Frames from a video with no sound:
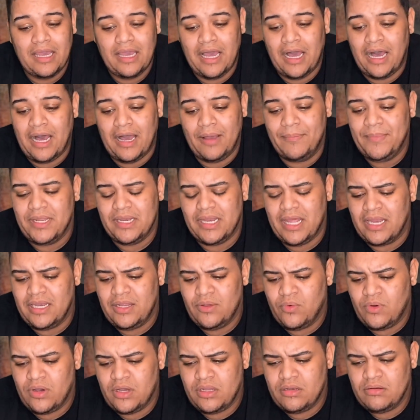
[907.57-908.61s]
I mean,
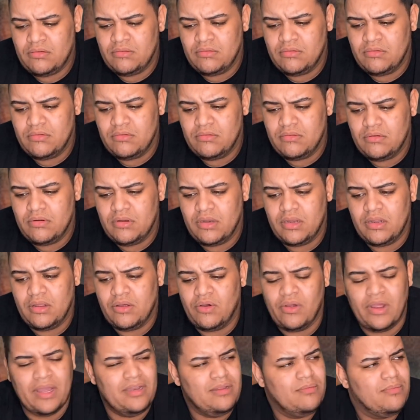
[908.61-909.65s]
anyone
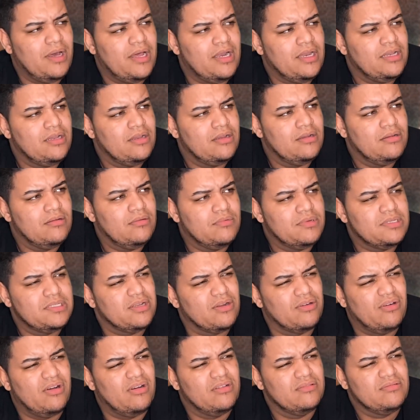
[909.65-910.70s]
or anybody. What's it
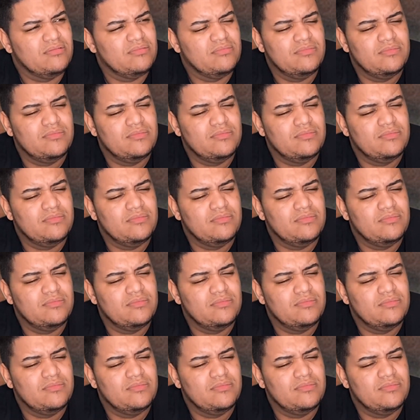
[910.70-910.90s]
called?